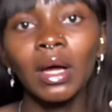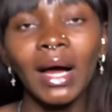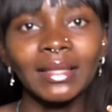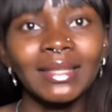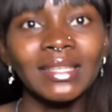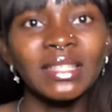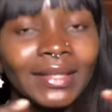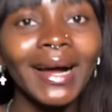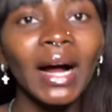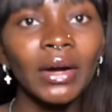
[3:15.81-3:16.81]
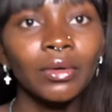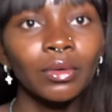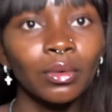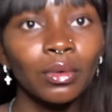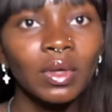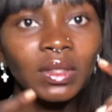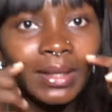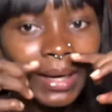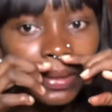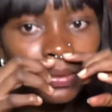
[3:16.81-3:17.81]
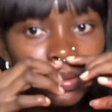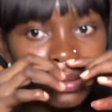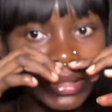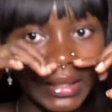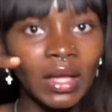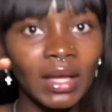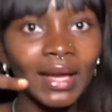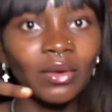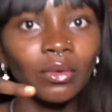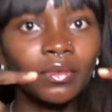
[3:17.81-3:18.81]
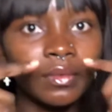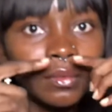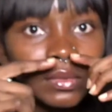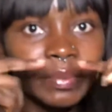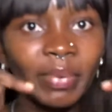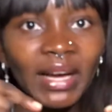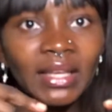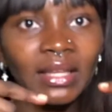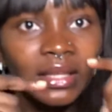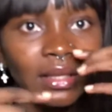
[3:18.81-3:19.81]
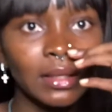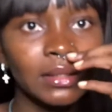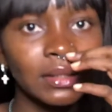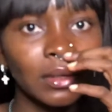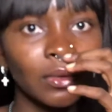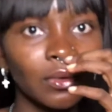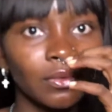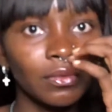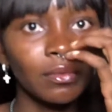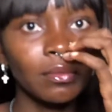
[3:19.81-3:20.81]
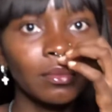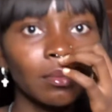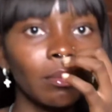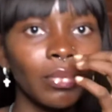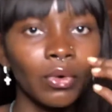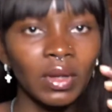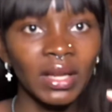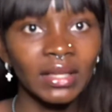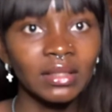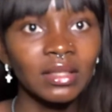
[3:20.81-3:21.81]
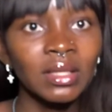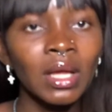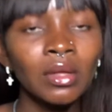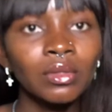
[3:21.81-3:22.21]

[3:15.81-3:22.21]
and there's the arrow. The arrow is like kind of spiky instead of ball like this.